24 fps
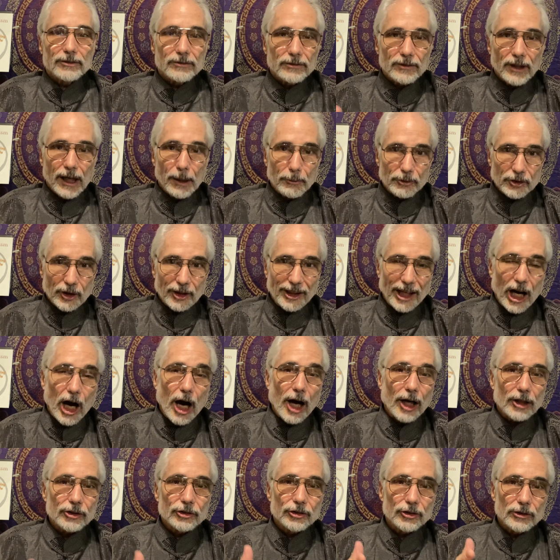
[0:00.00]
I was on the
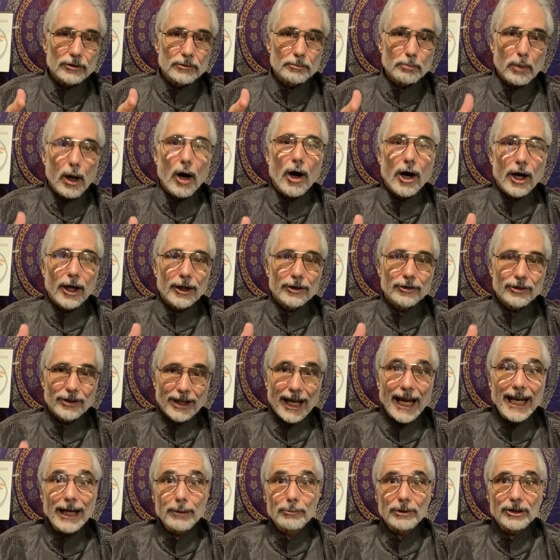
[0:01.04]
Oxen Pond
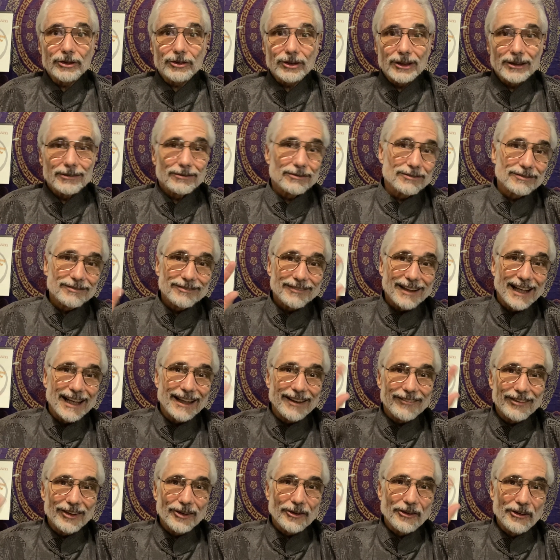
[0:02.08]
Game Reserve. Any of
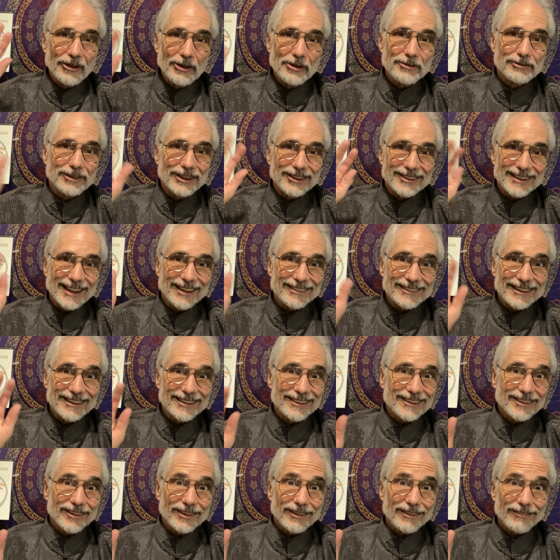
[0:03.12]
you are newfies out there, you're going, oh,